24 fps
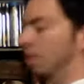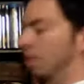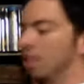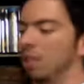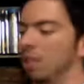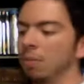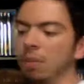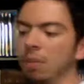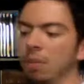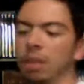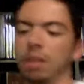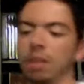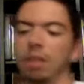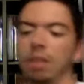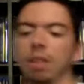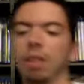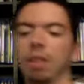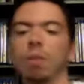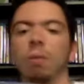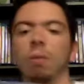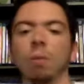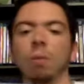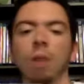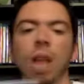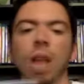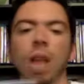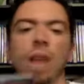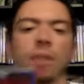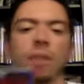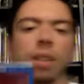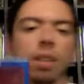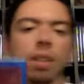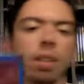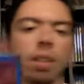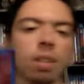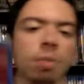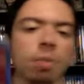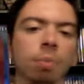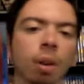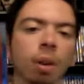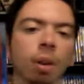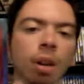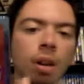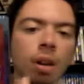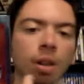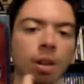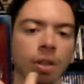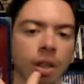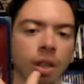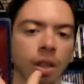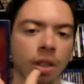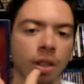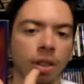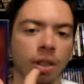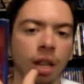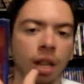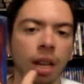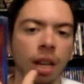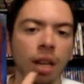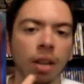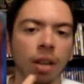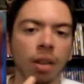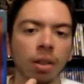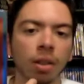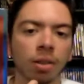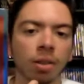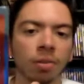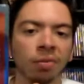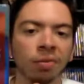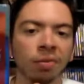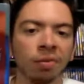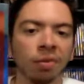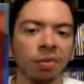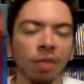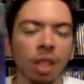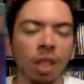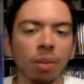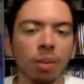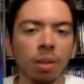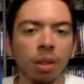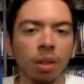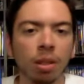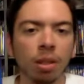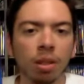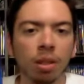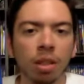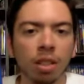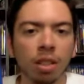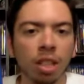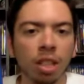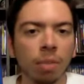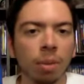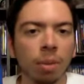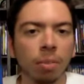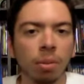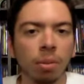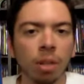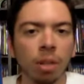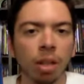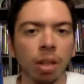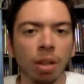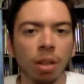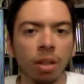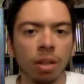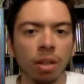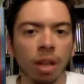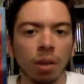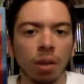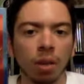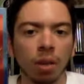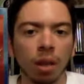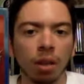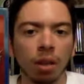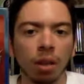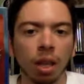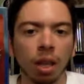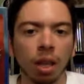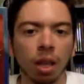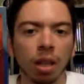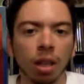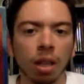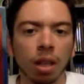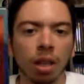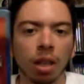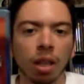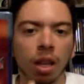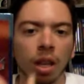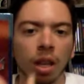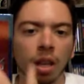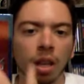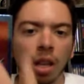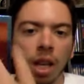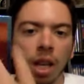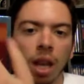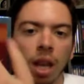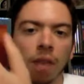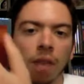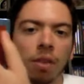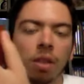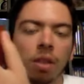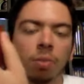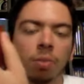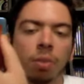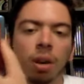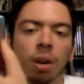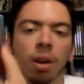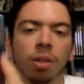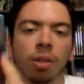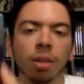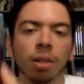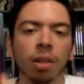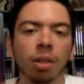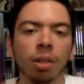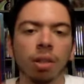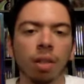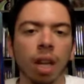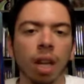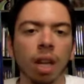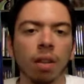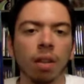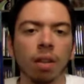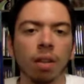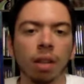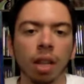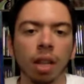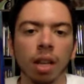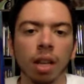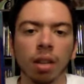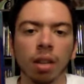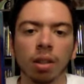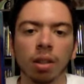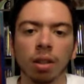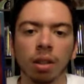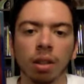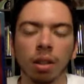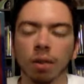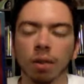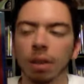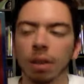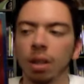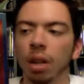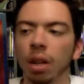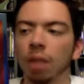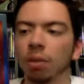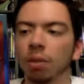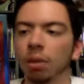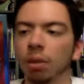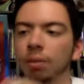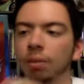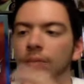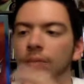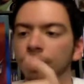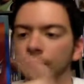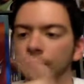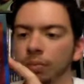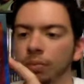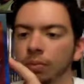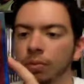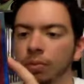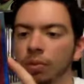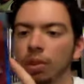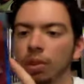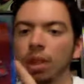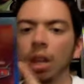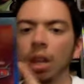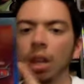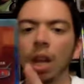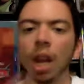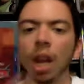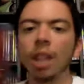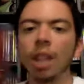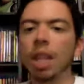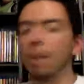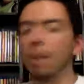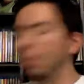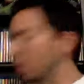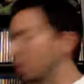them like having these bars on the side. Disney's been putting all these out now lately. They had these bars on the side of the case, or the cover. They